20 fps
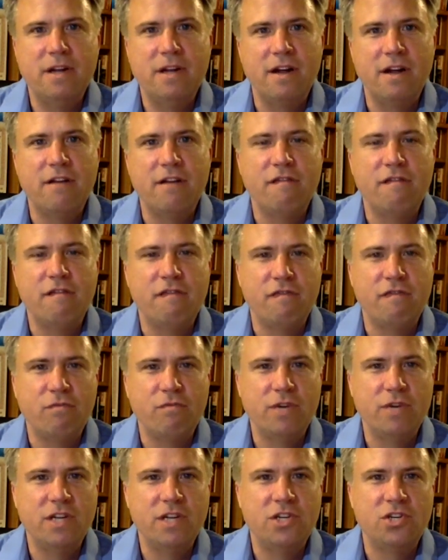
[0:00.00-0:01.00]
none of
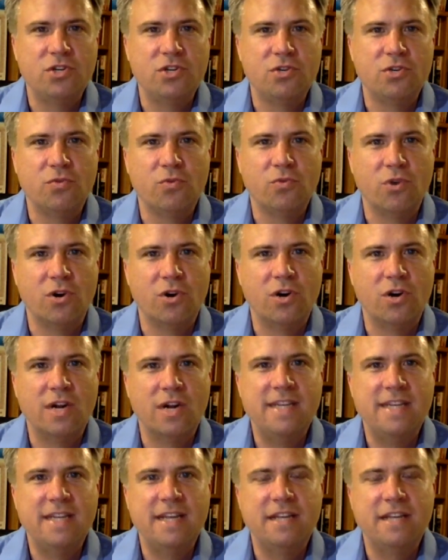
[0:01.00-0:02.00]
which were
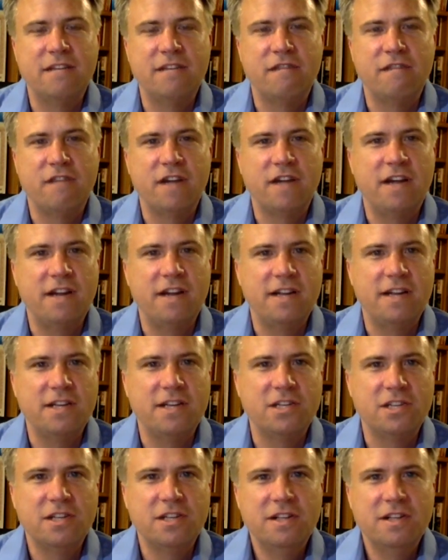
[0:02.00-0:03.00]
identified
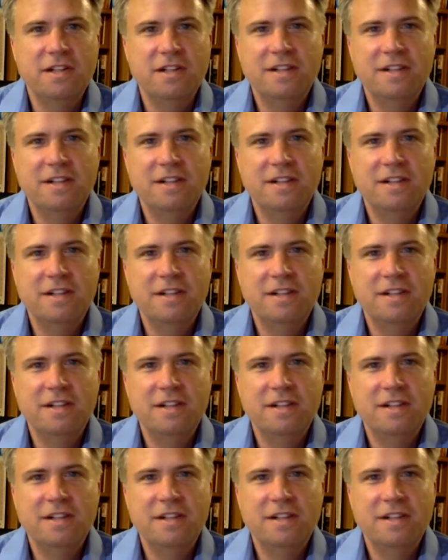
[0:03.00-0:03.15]
as,